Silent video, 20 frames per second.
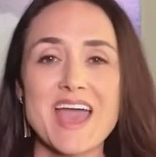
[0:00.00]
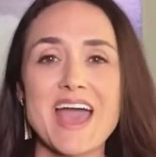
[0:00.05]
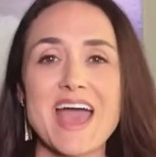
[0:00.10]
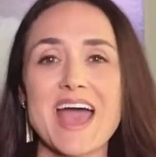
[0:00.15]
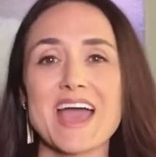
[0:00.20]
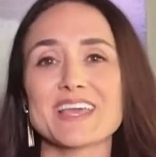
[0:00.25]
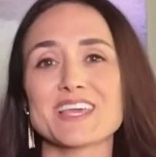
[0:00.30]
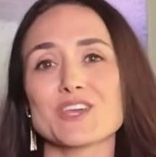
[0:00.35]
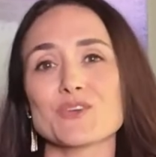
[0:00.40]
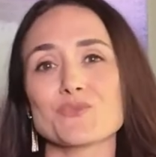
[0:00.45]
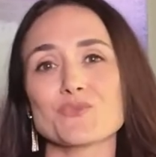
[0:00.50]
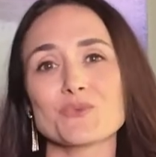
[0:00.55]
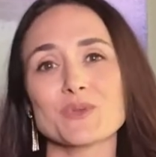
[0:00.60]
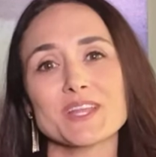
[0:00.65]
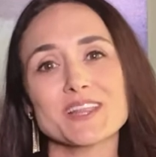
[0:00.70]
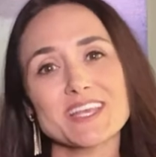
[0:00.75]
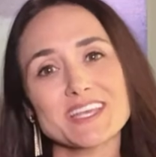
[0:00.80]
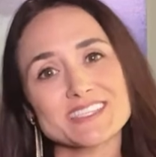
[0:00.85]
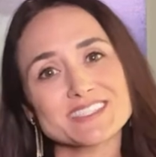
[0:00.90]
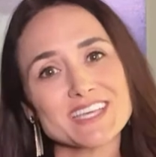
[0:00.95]
I get
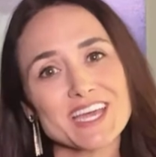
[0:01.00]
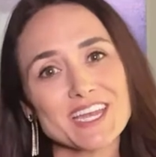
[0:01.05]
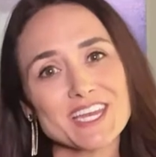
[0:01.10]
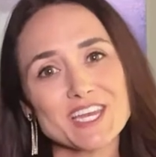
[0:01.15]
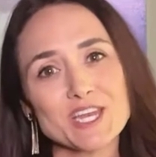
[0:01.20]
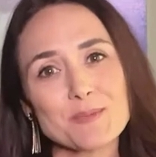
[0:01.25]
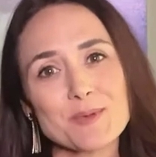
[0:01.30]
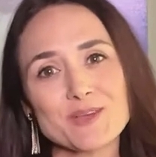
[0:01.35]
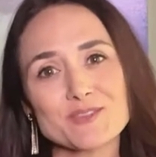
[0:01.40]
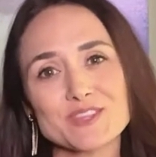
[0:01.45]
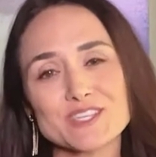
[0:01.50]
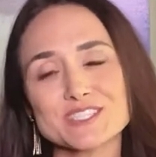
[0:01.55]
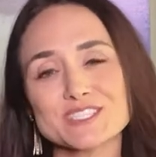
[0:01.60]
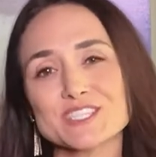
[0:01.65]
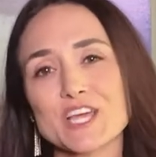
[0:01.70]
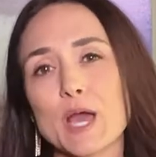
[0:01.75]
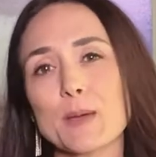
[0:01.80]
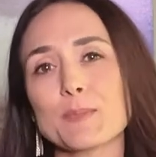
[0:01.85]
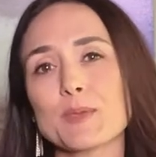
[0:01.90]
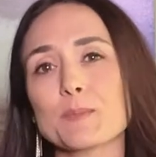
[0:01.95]
really excited about this
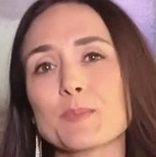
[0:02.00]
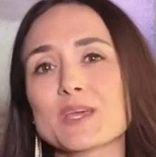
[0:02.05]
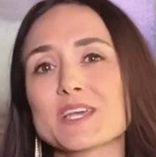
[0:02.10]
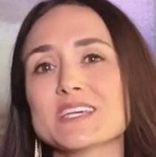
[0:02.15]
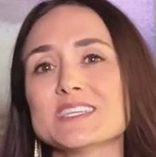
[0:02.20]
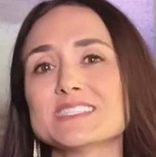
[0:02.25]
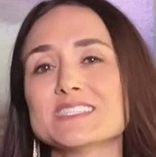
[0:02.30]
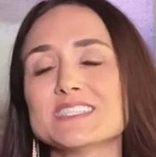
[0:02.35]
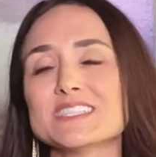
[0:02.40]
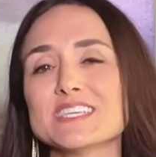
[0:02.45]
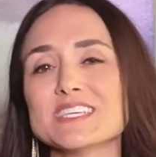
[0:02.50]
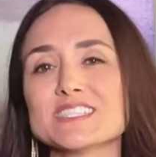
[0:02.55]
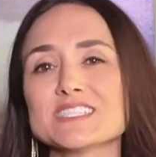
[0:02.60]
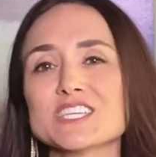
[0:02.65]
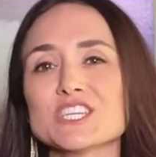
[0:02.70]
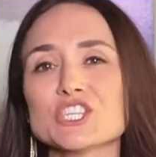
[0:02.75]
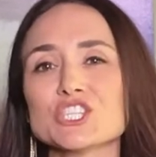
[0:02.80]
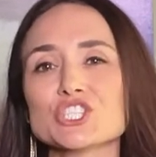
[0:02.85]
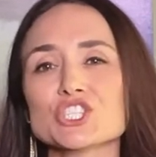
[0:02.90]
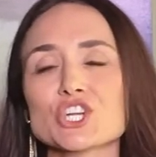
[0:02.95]
topic because this
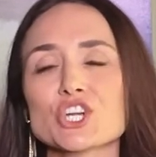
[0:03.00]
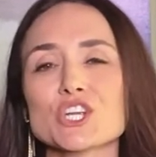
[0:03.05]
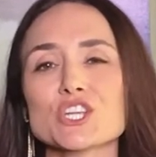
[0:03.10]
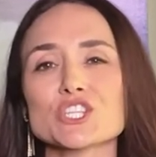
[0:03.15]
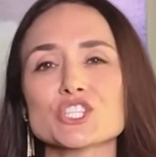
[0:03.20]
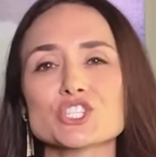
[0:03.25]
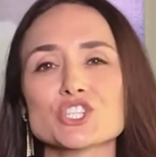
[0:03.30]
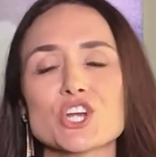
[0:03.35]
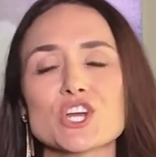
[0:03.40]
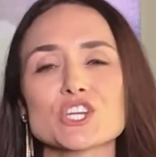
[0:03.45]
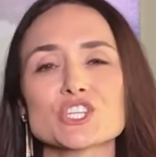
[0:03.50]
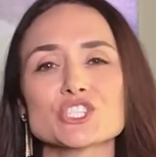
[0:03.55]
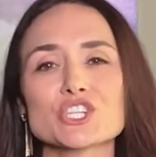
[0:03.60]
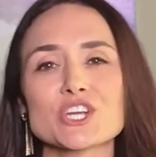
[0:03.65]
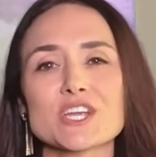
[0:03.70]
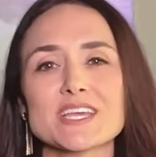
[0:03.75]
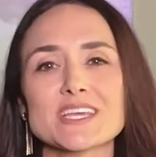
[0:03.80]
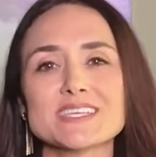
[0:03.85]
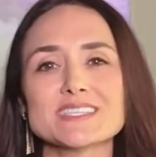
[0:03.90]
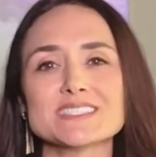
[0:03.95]
insurance structure
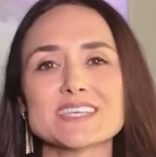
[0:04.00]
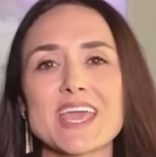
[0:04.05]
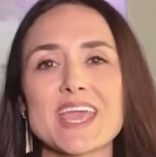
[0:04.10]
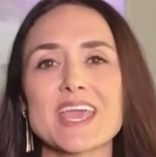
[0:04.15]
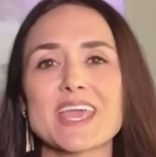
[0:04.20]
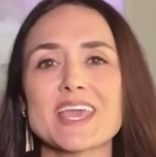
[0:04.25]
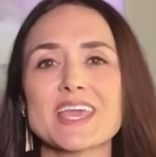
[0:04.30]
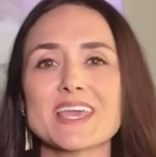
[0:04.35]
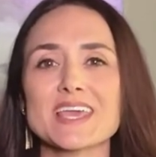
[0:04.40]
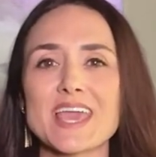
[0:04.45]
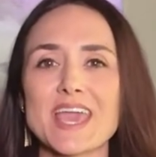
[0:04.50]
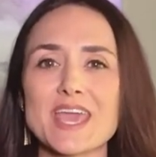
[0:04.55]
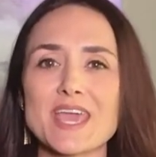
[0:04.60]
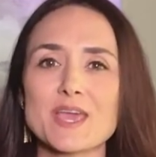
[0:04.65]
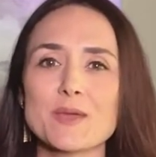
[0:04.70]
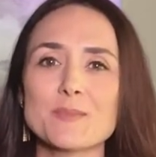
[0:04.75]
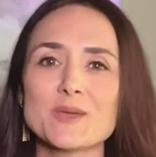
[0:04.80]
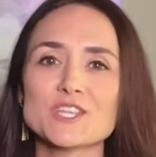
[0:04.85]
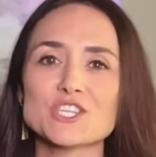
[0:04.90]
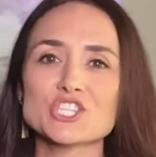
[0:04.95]
is a
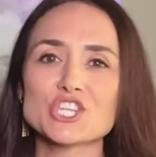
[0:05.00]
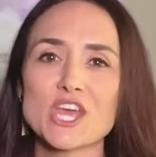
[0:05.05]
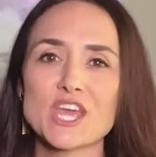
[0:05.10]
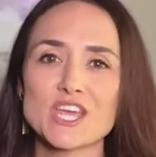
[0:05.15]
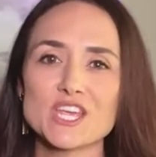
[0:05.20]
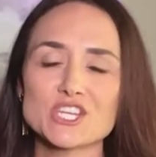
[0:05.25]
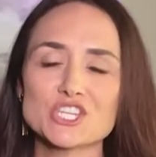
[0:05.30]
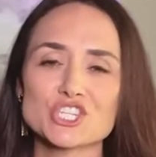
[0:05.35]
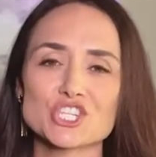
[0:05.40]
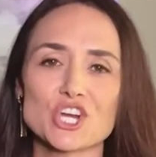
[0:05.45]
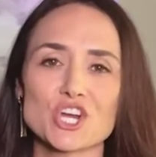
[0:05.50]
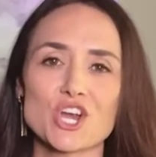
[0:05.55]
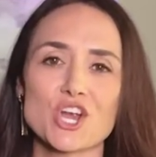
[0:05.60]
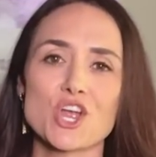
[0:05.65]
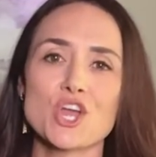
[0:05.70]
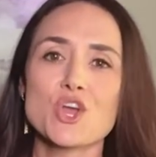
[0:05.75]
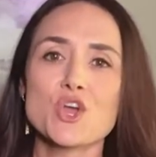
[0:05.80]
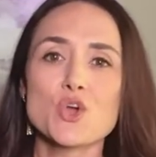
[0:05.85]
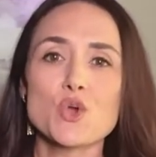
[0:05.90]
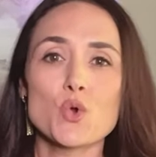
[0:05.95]
game changer.
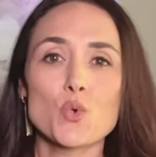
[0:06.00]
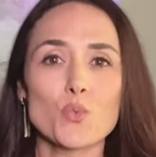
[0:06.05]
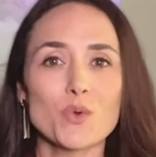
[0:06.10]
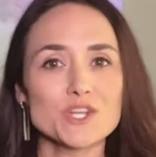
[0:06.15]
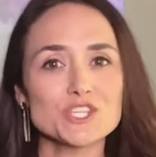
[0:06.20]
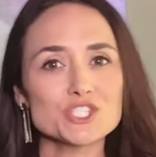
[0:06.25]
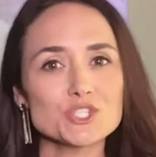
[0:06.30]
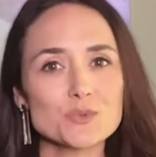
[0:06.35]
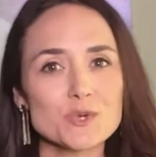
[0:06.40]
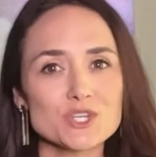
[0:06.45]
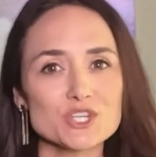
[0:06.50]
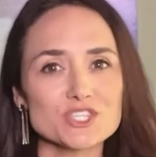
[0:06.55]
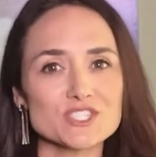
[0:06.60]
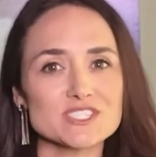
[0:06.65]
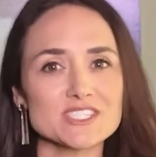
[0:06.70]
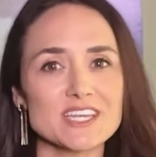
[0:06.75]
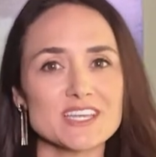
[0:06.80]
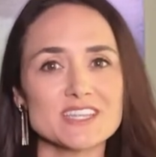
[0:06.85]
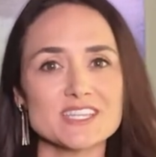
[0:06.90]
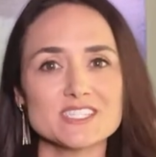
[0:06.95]
Once you
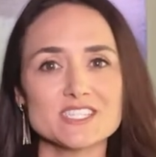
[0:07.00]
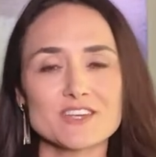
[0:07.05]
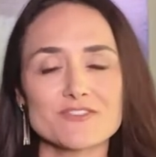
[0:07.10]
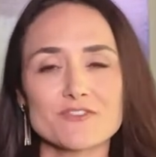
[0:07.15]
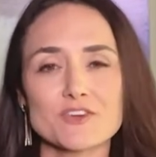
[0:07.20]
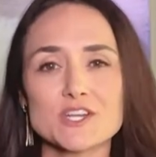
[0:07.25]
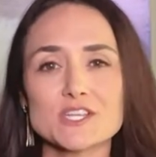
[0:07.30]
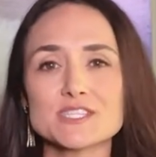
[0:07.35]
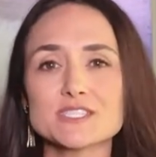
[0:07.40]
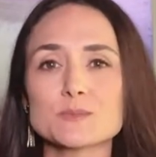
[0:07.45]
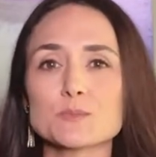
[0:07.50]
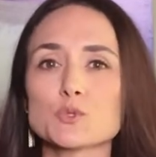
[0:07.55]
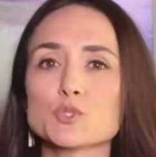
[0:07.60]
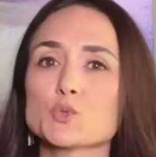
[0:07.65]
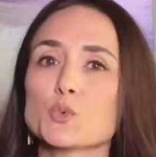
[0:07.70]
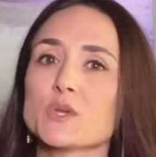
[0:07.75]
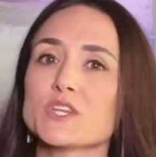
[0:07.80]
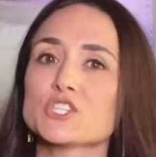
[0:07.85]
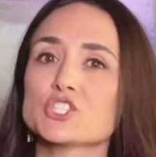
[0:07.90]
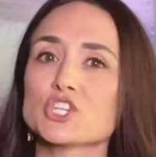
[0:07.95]
understand the difference
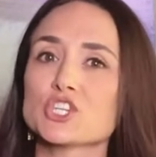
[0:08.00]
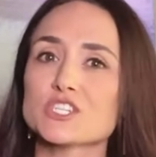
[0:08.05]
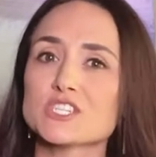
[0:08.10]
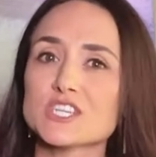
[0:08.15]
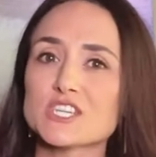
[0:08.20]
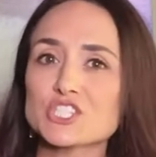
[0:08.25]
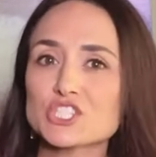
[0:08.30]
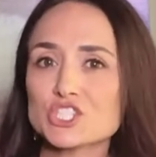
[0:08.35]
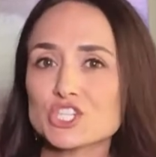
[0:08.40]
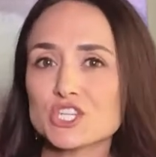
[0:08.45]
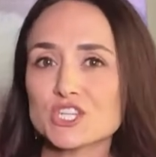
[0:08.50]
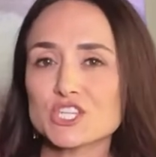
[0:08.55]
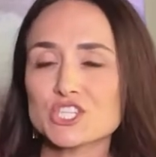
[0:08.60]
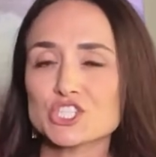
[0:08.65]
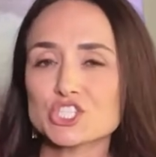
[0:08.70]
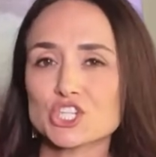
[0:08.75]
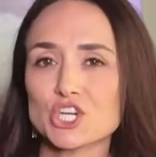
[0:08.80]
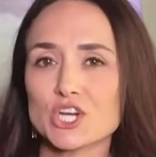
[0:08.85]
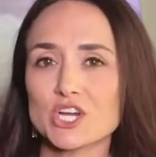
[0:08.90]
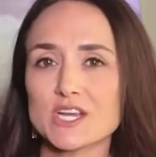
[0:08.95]
between traditional
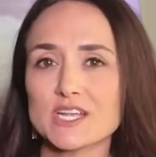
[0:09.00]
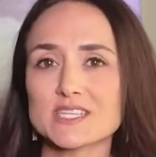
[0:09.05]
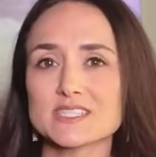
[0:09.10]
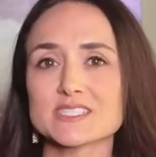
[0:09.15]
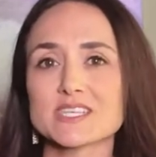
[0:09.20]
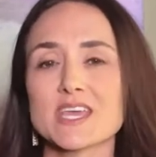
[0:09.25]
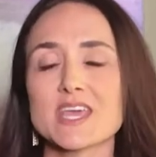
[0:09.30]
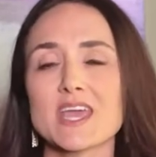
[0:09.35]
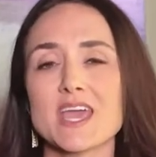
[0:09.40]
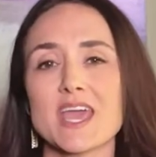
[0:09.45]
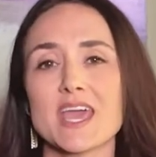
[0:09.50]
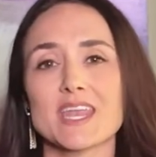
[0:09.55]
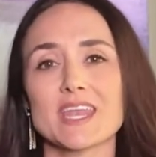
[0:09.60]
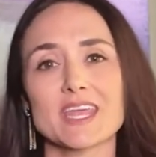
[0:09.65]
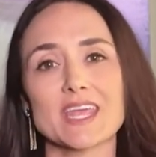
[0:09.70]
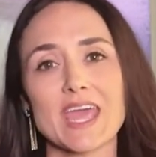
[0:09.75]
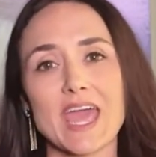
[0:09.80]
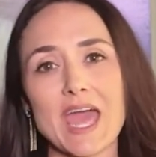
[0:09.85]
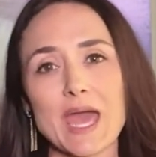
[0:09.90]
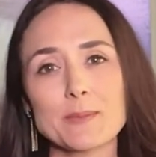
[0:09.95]
insurance and a
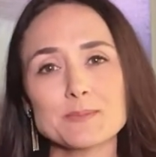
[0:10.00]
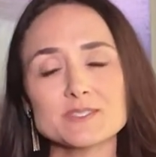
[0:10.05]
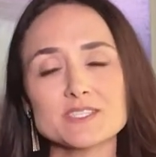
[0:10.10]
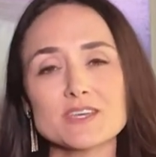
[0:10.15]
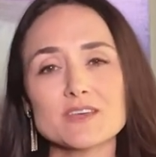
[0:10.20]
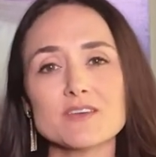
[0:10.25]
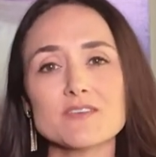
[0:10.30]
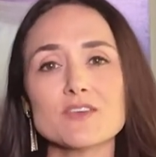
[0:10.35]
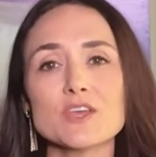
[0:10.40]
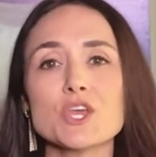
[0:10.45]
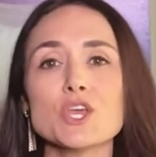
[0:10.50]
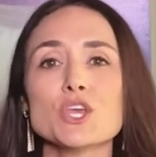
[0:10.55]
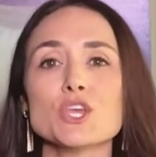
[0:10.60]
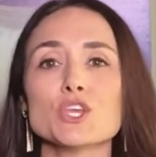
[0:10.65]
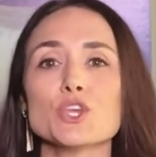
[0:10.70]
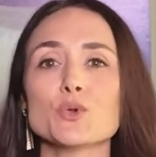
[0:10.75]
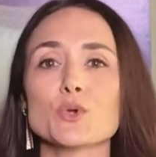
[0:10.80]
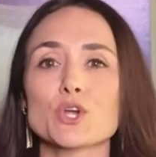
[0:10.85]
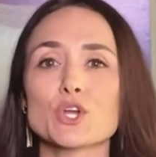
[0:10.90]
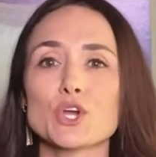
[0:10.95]
captive,
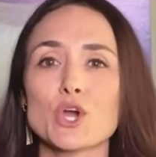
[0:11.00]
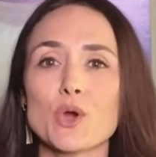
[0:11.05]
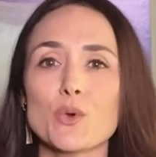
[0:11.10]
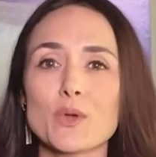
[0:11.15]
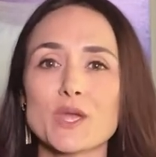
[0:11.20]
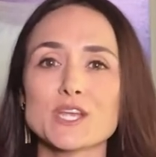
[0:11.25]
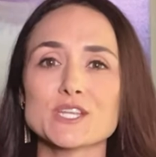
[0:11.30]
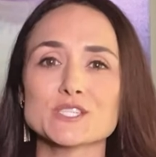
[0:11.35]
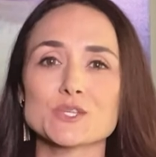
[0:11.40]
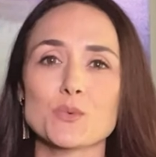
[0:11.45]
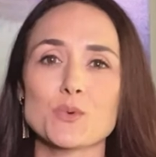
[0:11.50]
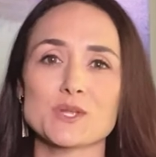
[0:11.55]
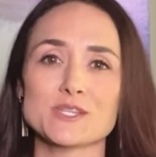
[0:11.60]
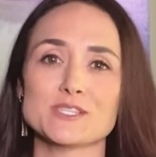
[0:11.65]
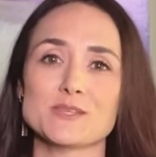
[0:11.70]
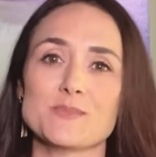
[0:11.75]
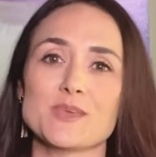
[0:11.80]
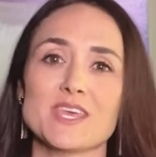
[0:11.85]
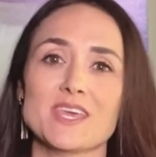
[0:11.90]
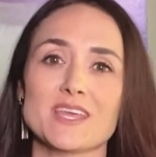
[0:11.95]
you are going to want
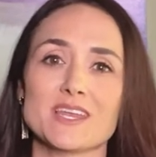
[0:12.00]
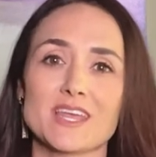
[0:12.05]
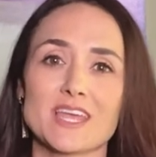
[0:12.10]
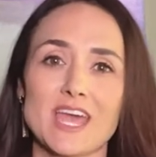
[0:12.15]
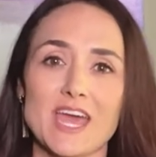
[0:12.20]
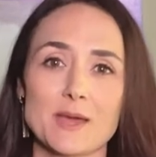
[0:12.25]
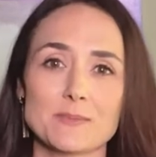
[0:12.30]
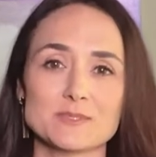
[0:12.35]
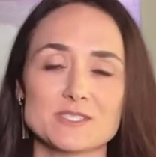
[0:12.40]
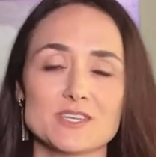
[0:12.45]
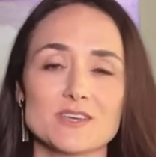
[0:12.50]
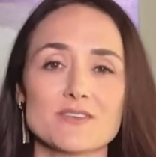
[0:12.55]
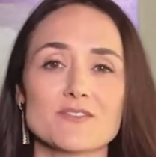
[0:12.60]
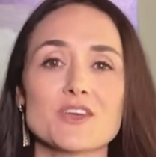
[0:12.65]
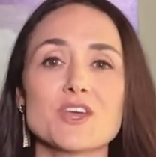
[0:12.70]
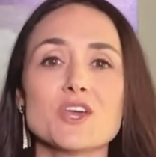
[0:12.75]
to be in a captive,